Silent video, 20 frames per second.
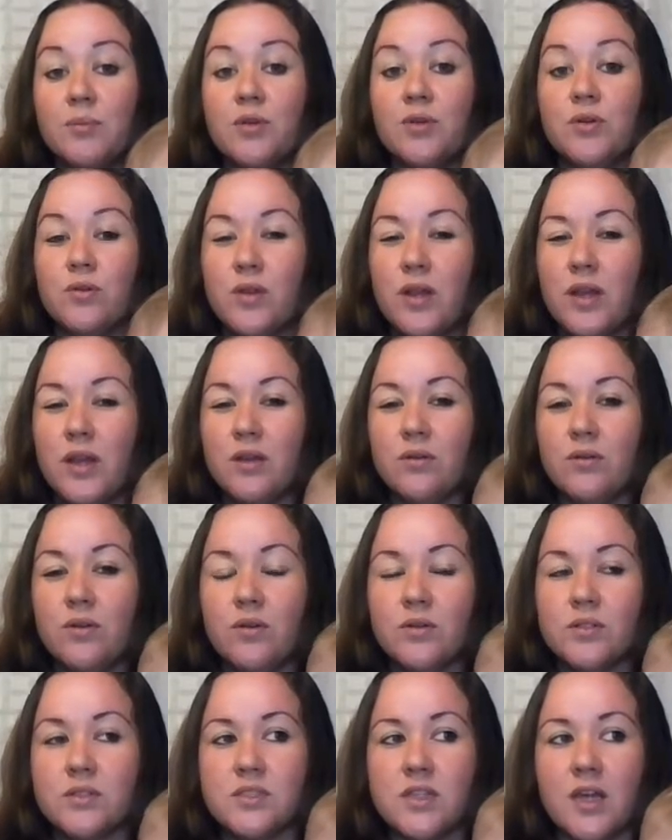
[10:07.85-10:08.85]
You know, like you
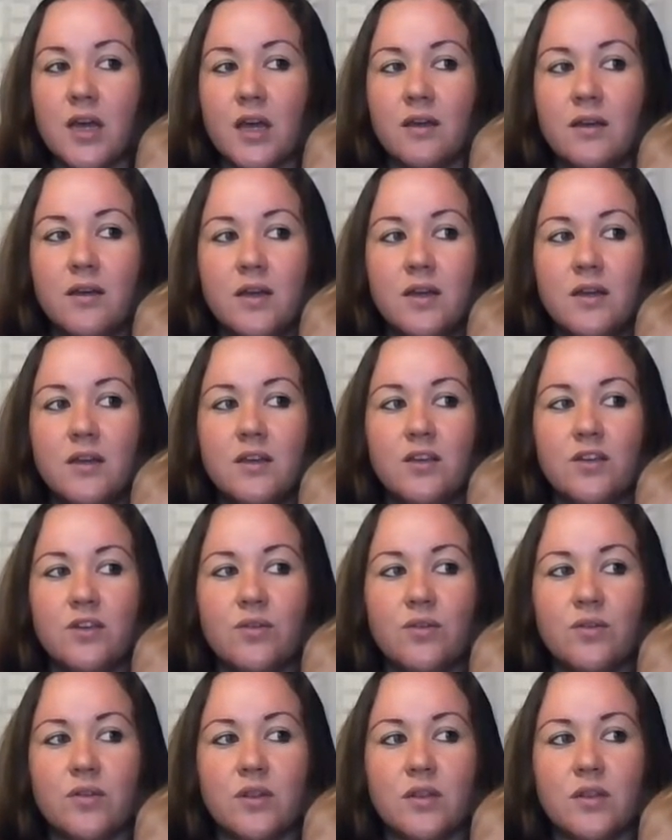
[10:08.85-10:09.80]
notice that, you know,